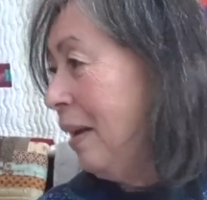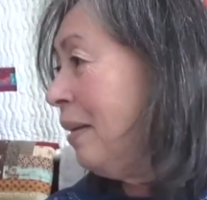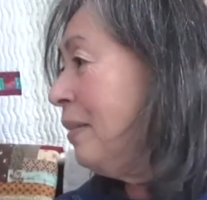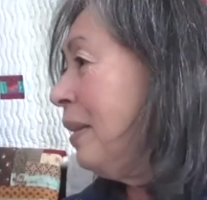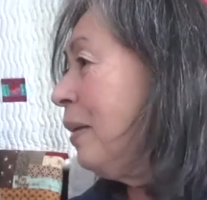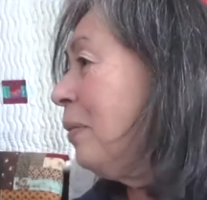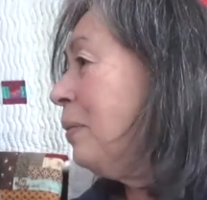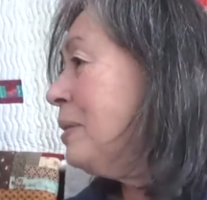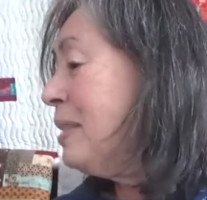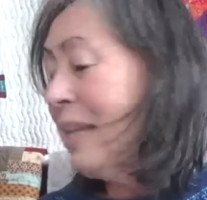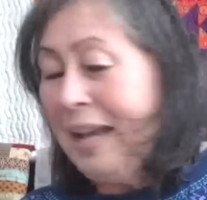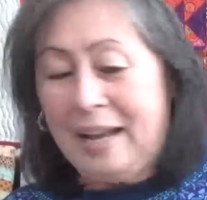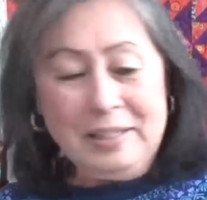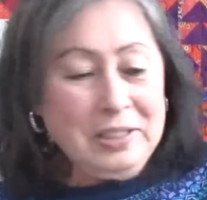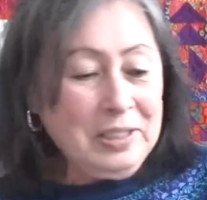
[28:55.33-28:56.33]
There was
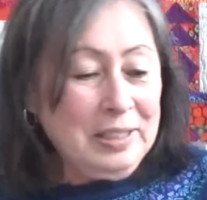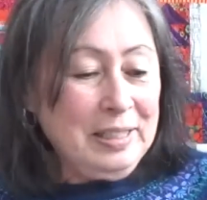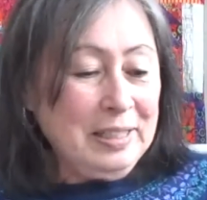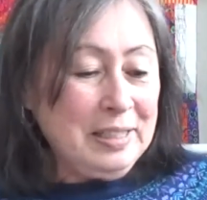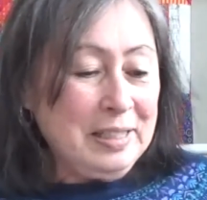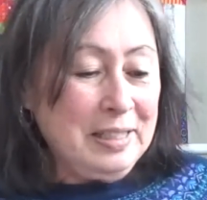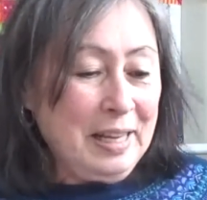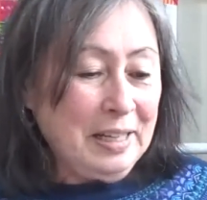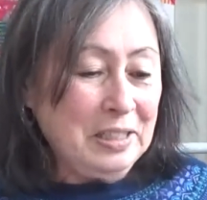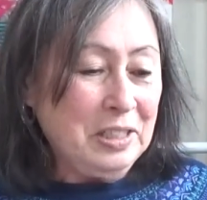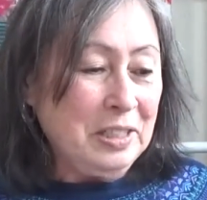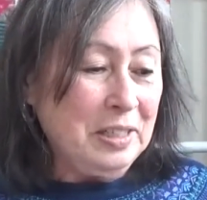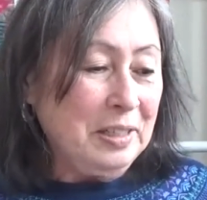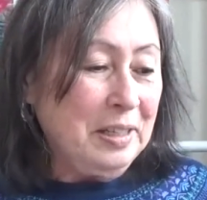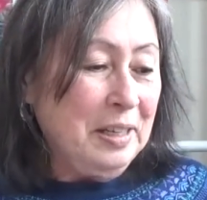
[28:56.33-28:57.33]
actually a
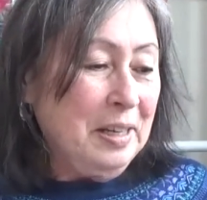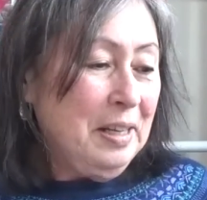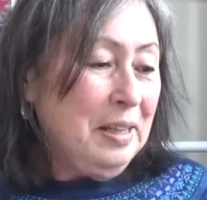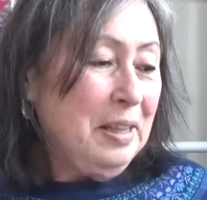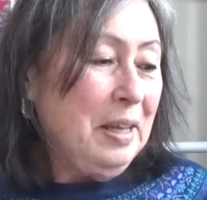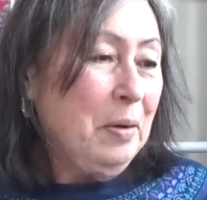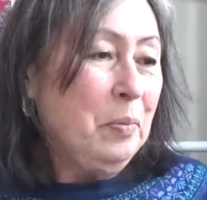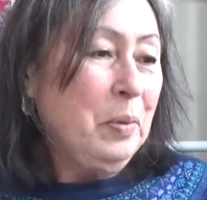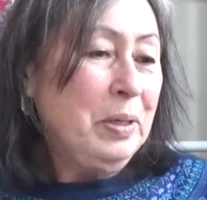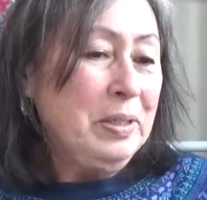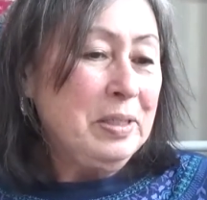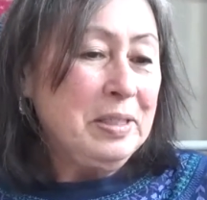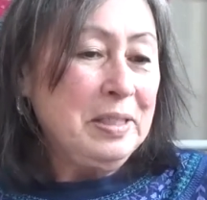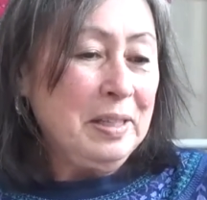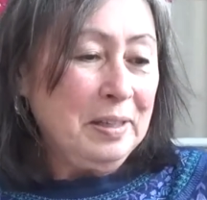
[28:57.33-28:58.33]
section that
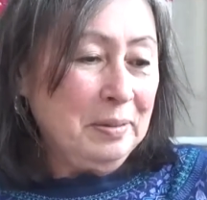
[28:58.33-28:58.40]
was,